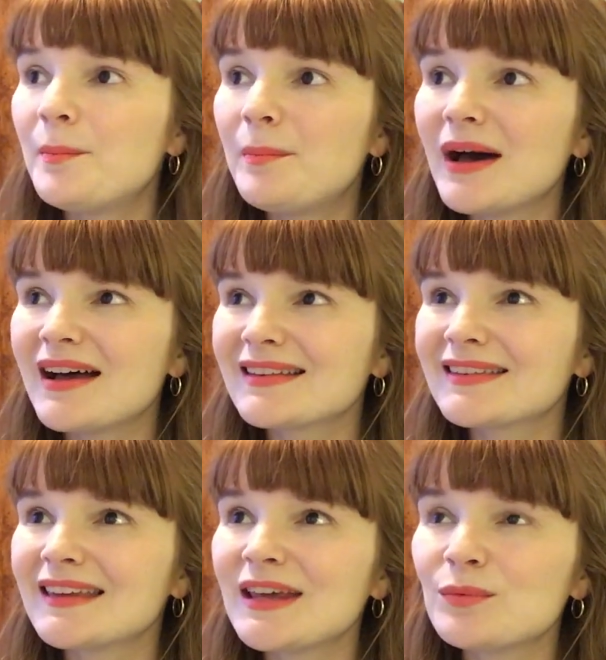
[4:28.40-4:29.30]
But
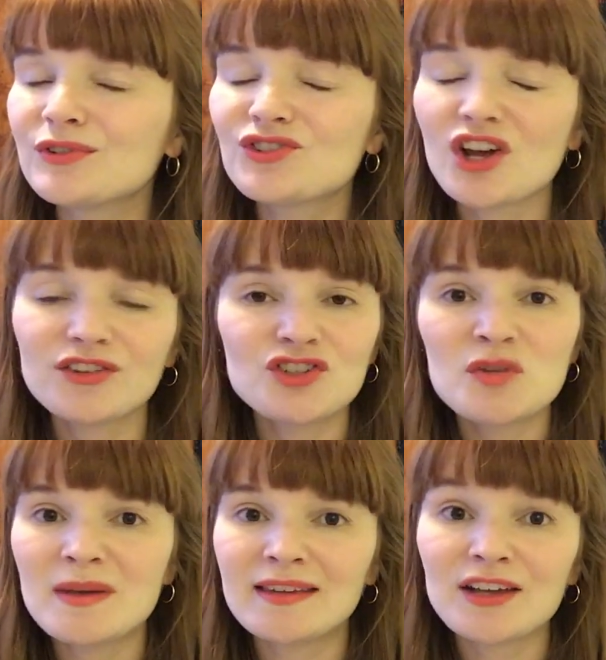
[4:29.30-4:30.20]
it was just
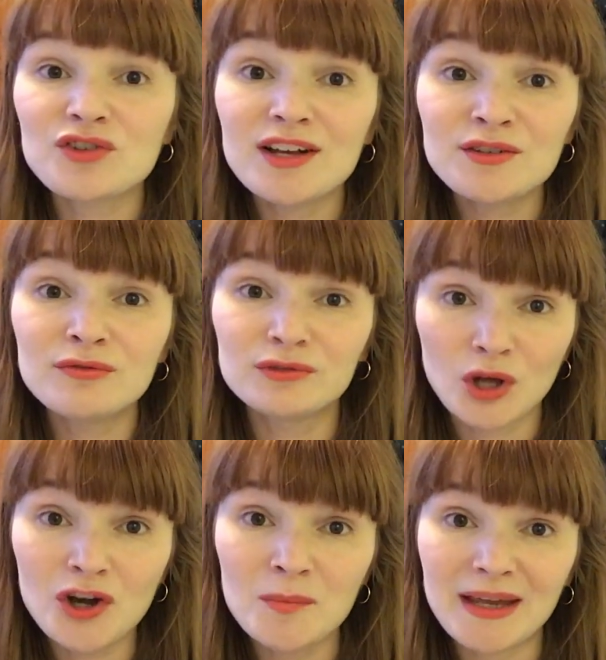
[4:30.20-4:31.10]
too busy. I tried to
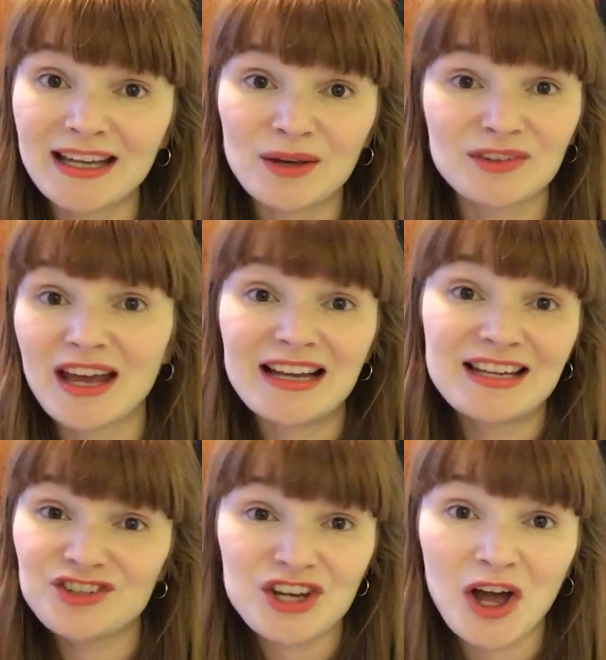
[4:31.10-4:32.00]
vlog a bit, and I was like, I
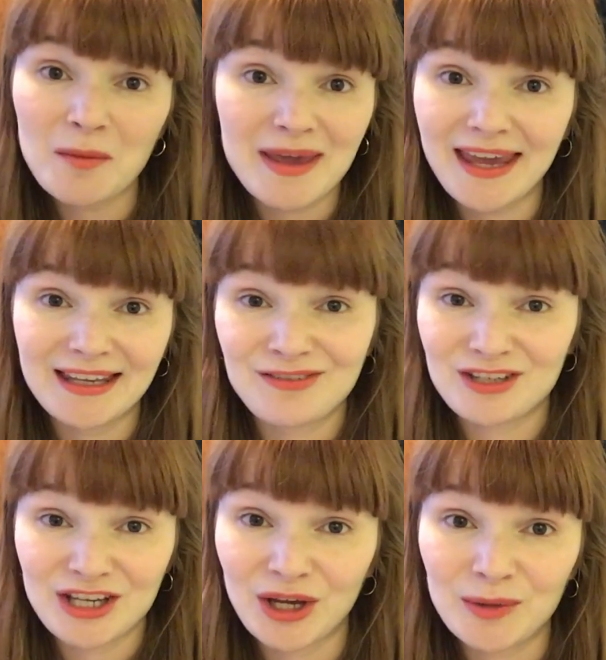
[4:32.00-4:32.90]
literally can't make any
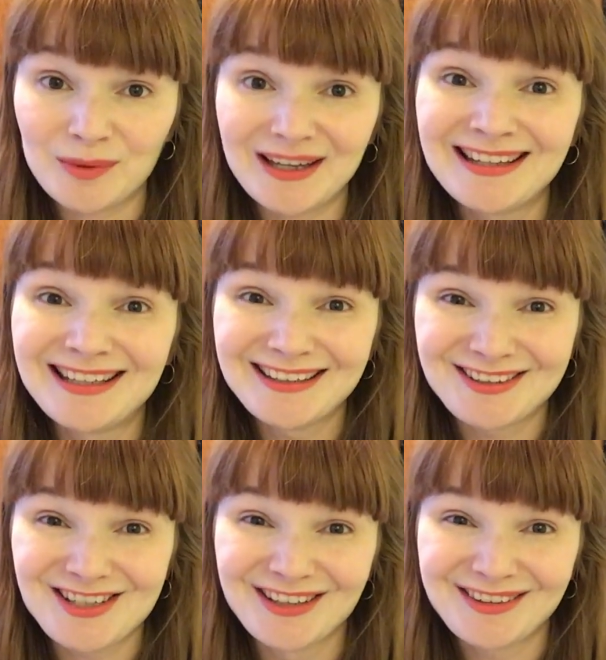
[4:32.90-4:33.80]
video because
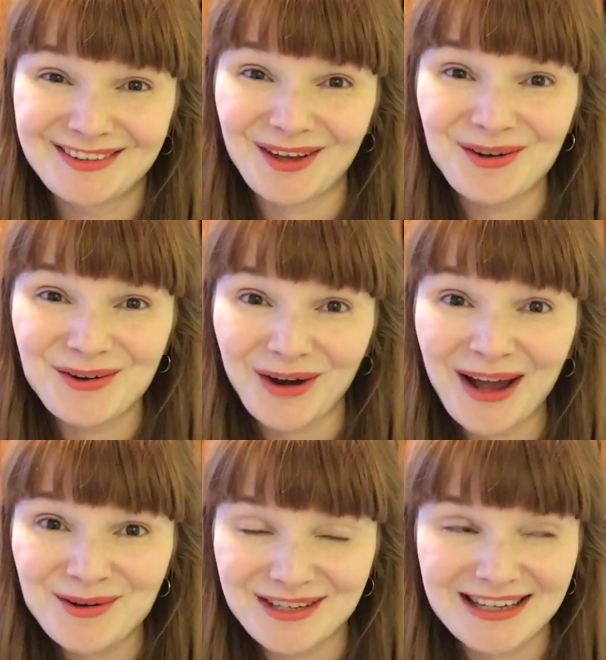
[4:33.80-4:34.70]
it's just so
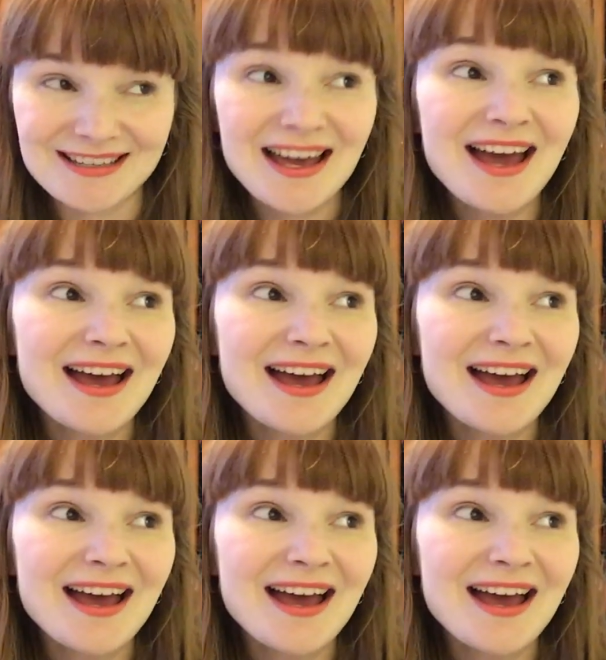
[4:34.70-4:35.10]
crowded.